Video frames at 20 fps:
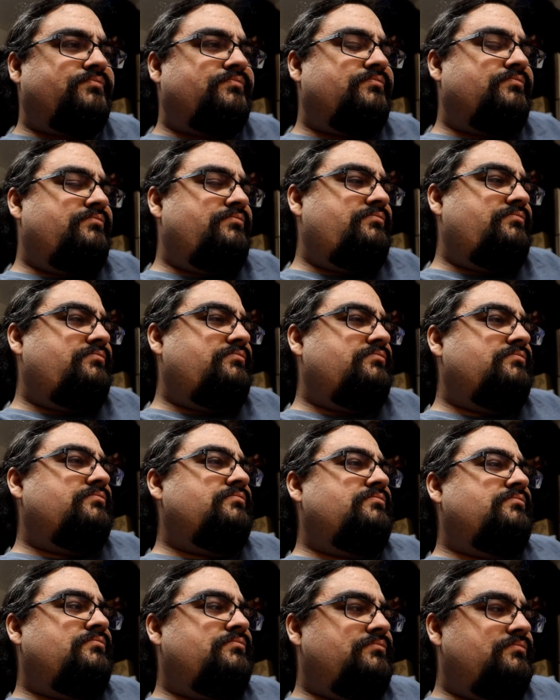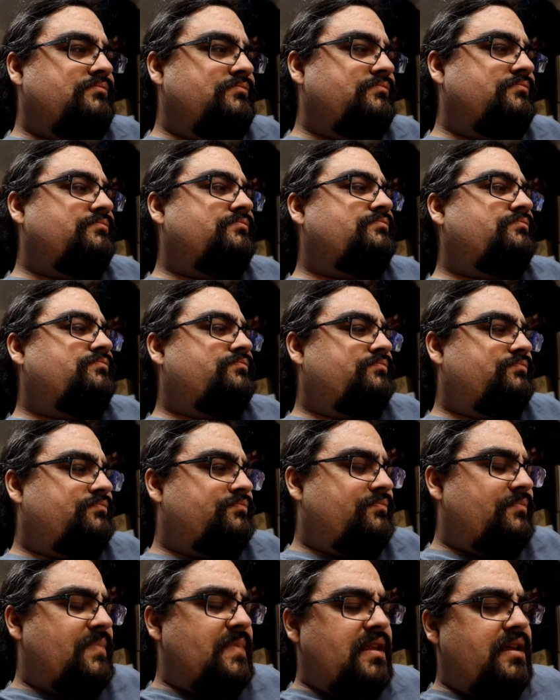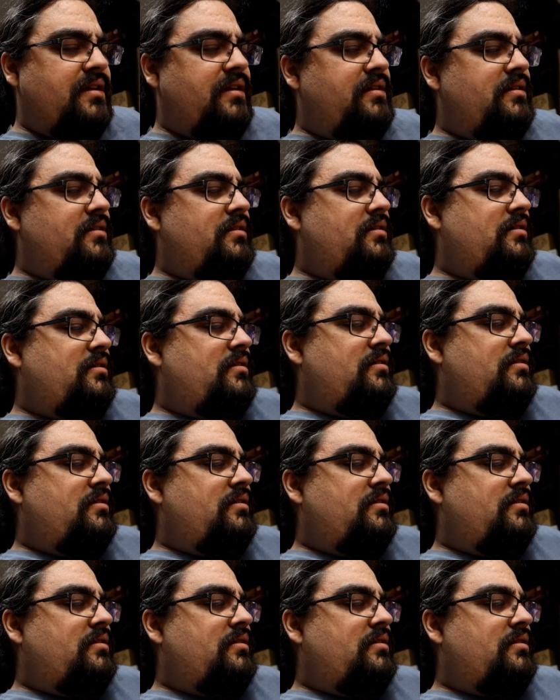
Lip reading: No one is speaking in this clip.